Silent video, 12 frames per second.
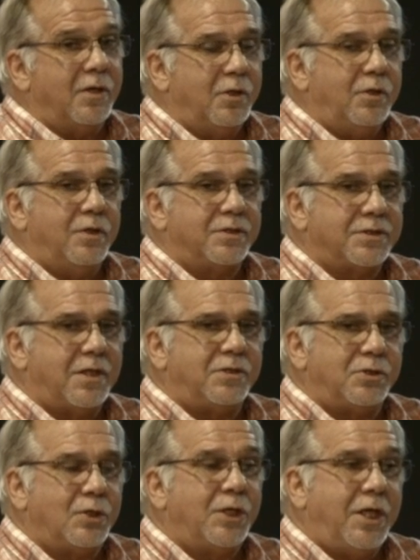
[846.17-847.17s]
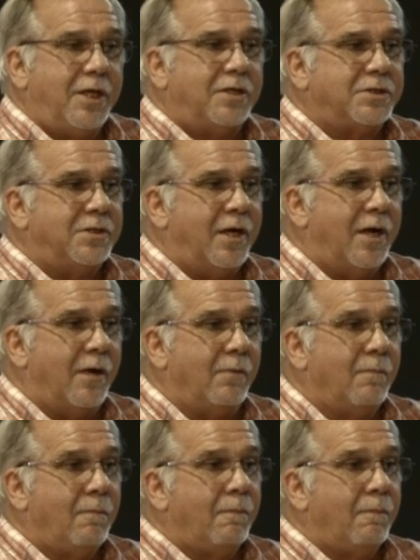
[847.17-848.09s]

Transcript: do you set your kids down